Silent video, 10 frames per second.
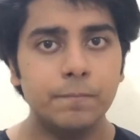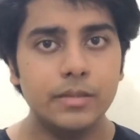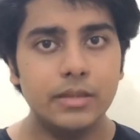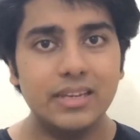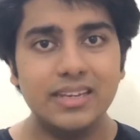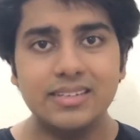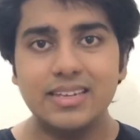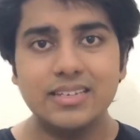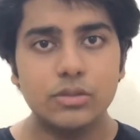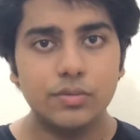it
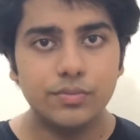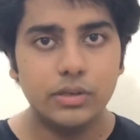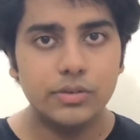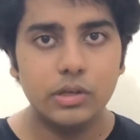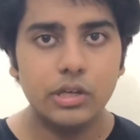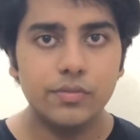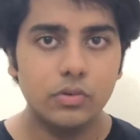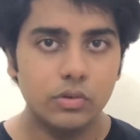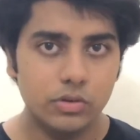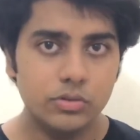is literally of
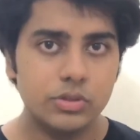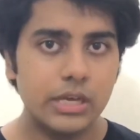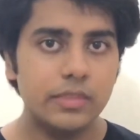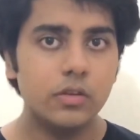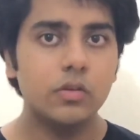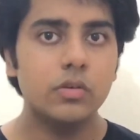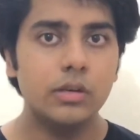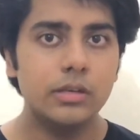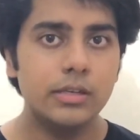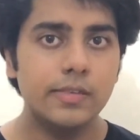no use, and the
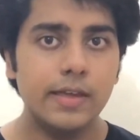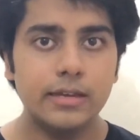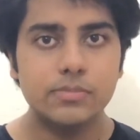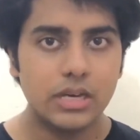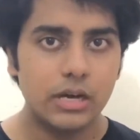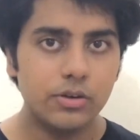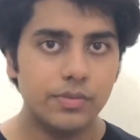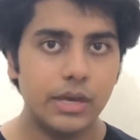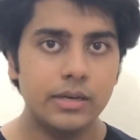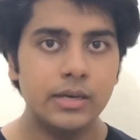utility that comes out of
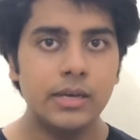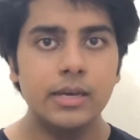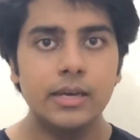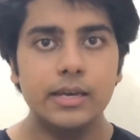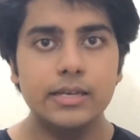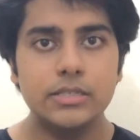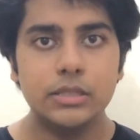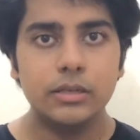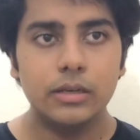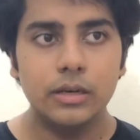that is
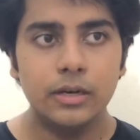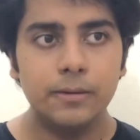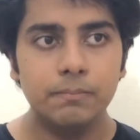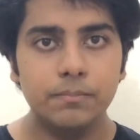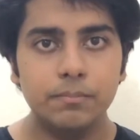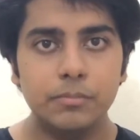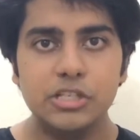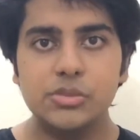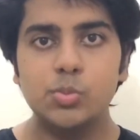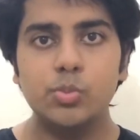
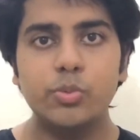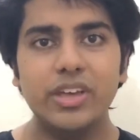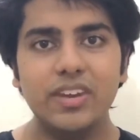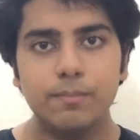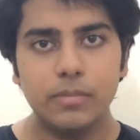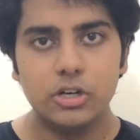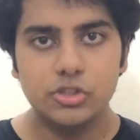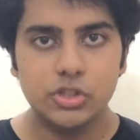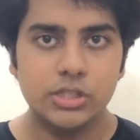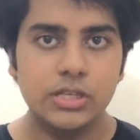very
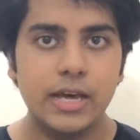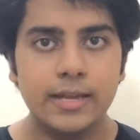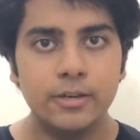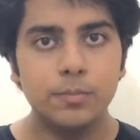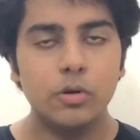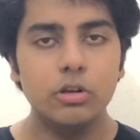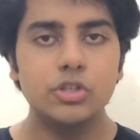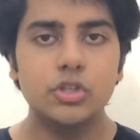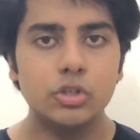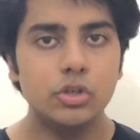marginal, and you probably
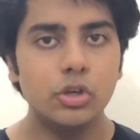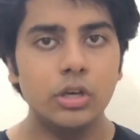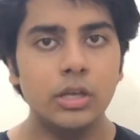should not